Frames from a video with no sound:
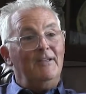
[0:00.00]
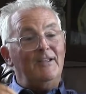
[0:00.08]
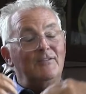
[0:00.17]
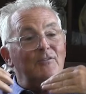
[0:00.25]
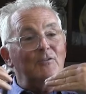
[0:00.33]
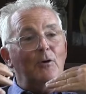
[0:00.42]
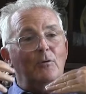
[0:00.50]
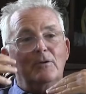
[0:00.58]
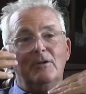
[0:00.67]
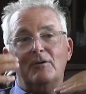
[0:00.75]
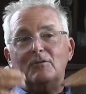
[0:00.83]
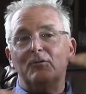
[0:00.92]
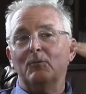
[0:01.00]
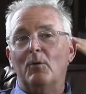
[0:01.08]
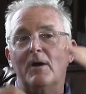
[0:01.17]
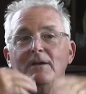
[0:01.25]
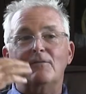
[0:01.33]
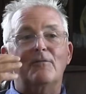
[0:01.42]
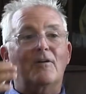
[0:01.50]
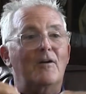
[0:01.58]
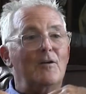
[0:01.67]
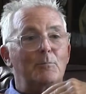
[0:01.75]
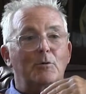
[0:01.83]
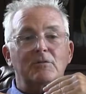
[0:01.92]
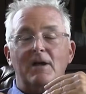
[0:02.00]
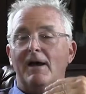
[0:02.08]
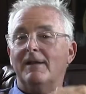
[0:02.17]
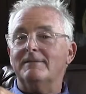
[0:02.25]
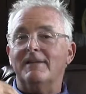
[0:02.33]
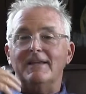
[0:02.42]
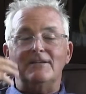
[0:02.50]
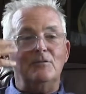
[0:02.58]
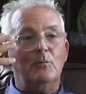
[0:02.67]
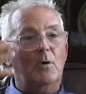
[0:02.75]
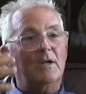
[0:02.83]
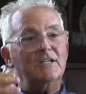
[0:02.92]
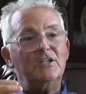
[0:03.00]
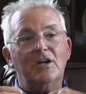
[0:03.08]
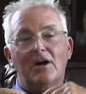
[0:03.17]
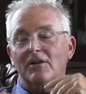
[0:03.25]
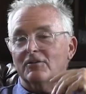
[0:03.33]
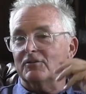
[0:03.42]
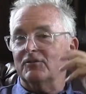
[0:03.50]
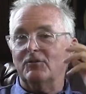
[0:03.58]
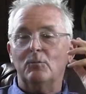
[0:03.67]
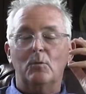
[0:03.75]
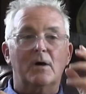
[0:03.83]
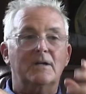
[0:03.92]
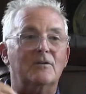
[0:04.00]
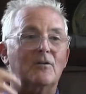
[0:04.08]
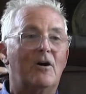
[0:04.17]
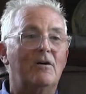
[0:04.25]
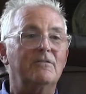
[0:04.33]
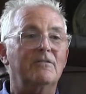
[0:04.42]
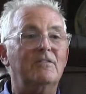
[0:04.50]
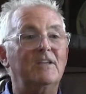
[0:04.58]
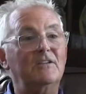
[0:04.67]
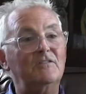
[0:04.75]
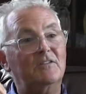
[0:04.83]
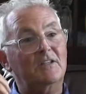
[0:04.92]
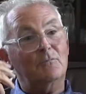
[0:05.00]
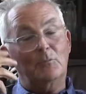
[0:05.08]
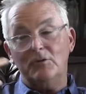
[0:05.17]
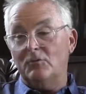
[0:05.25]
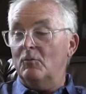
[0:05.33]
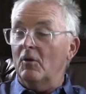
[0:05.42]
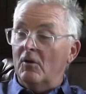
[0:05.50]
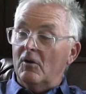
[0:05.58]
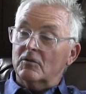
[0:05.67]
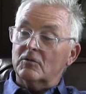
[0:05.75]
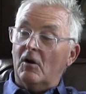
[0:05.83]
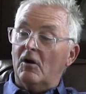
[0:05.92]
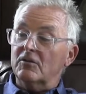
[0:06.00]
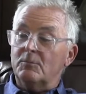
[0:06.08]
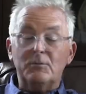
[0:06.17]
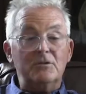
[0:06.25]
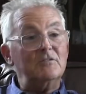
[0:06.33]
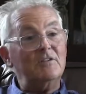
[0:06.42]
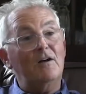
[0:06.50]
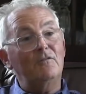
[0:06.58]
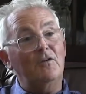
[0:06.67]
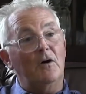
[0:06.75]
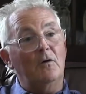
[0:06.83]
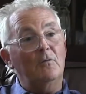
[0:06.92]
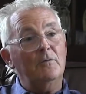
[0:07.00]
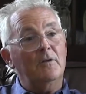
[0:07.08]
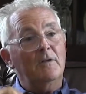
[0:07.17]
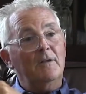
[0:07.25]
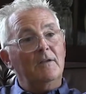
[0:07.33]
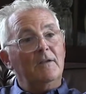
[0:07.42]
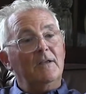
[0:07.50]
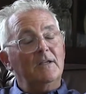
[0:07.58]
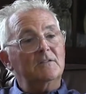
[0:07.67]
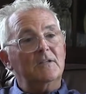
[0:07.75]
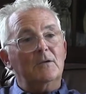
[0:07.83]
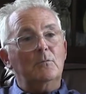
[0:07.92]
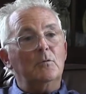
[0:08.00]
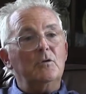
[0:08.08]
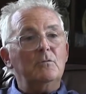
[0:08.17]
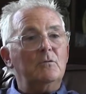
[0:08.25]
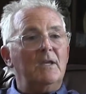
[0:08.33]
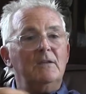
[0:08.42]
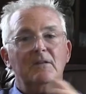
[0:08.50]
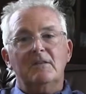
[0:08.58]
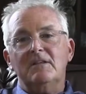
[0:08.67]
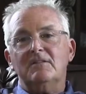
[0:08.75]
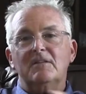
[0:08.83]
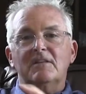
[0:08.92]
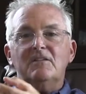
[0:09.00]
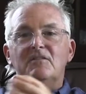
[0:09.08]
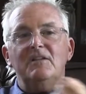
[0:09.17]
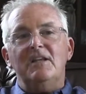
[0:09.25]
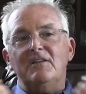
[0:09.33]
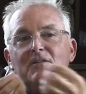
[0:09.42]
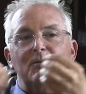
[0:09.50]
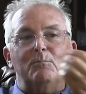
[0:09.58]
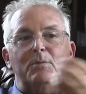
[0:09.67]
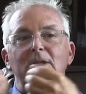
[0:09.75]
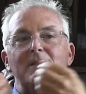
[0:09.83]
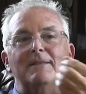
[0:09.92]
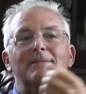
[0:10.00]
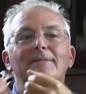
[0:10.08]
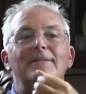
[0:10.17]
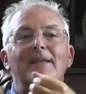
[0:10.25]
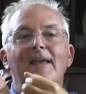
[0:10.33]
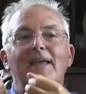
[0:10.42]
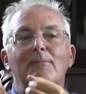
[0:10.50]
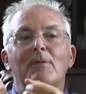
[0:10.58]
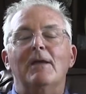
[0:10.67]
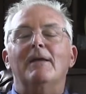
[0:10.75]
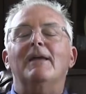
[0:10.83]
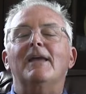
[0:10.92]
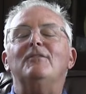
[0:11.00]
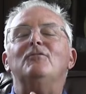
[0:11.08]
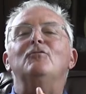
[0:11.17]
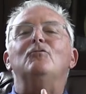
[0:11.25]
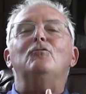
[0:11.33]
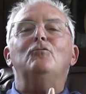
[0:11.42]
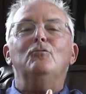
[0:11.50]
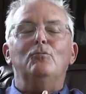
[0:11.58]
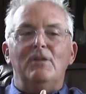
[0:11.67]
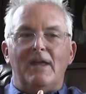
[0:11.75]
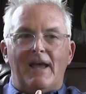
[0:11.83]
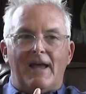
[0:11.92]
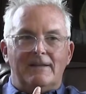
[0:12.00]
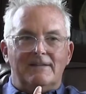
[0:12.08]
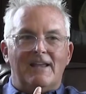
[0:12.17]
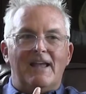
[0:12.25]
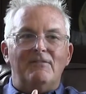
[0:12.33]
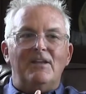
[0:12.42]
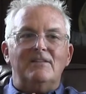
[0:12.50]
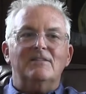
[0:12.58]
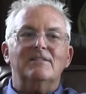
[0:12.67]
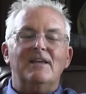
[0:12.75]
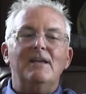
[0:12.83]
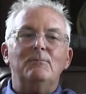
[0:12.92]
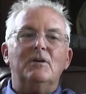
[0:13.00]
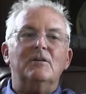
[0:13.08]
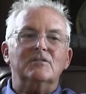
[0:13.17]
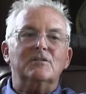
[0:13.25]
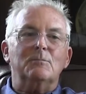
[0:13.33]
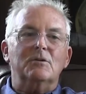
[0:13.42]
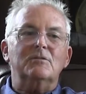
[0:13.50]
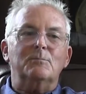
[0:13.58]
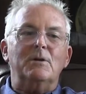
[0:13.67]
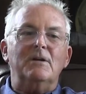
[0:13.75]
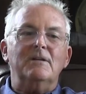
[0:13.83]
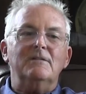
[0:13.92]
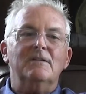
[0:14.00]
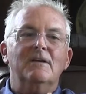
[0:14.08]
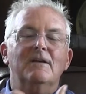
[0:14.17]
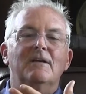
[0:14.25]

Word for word: And so, you know, you wanted variable content, you wanted color, you wanted all the things that when you called up your cell phone, it's like, well, you can, these, these need to be the same. And to do that, to have that same customer experience,